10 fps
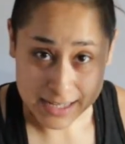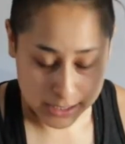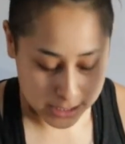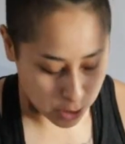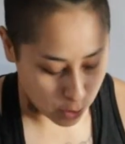
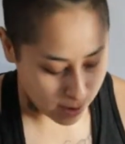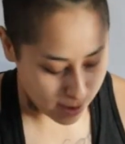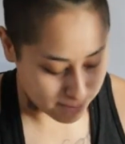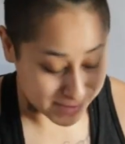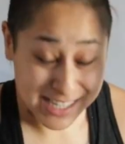So
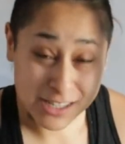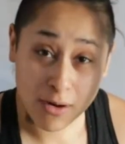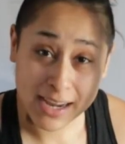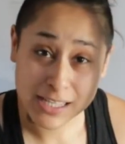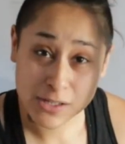this is
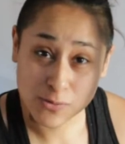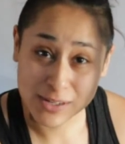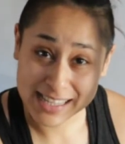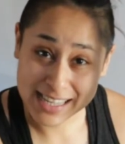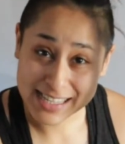great to
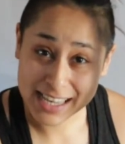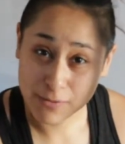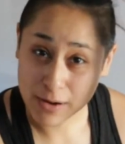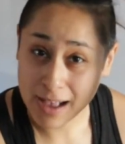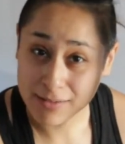release, like
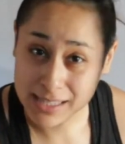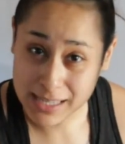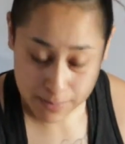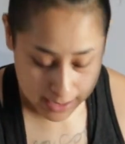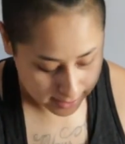if you're having
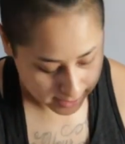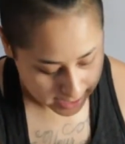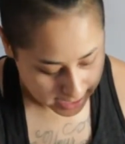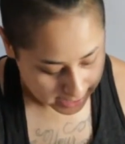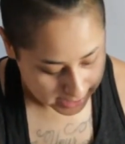knee pain,
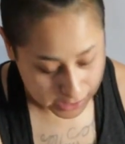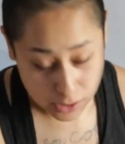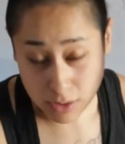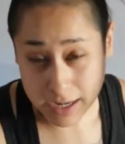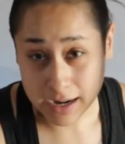this is
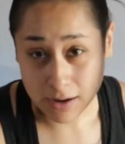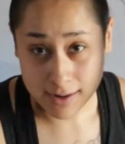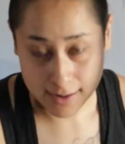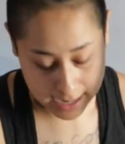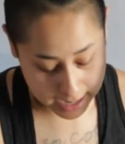a great
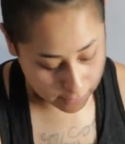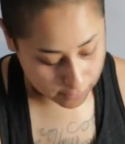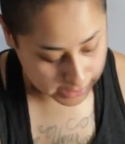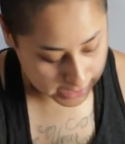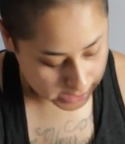area to kind of
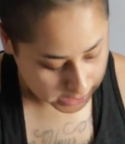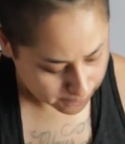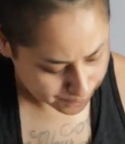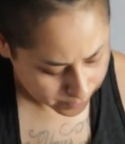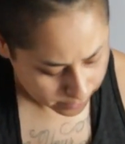release
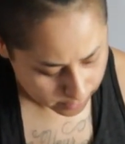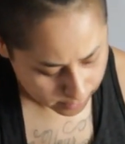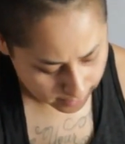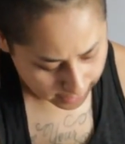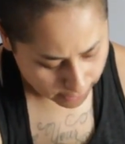
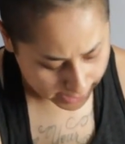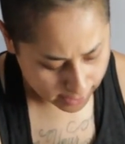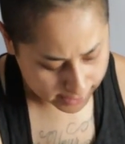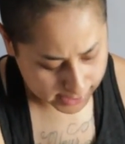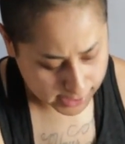right
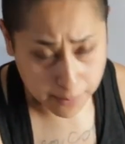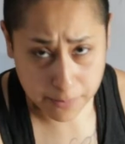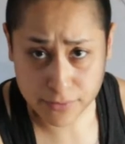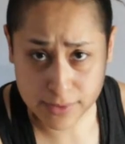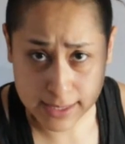here at the top
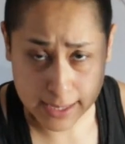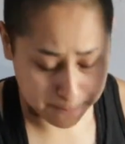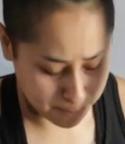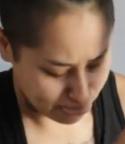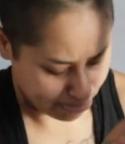of the
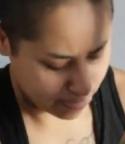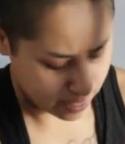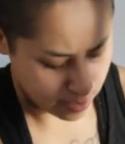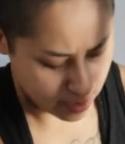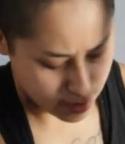knee.
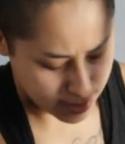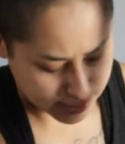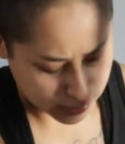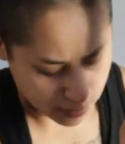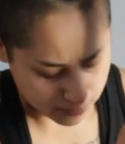
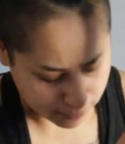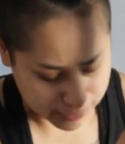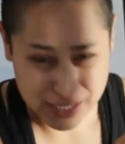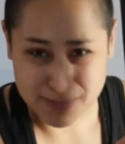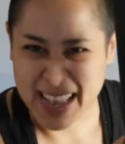So
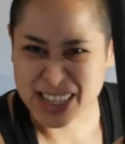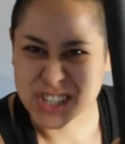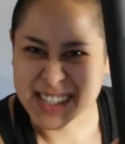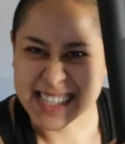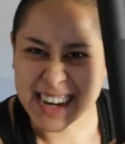let's smash
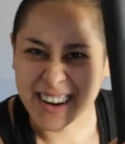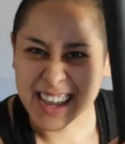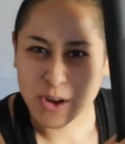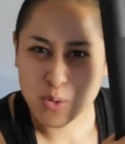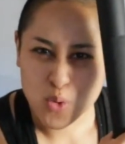this
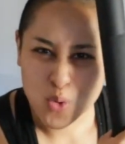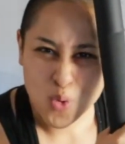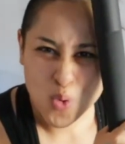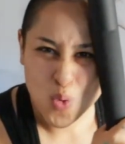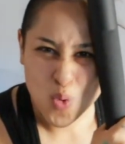area.
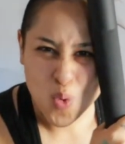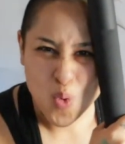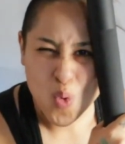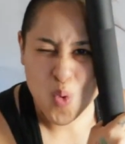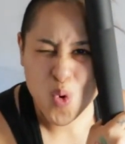
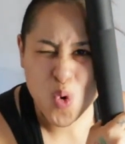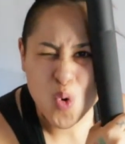Ooh.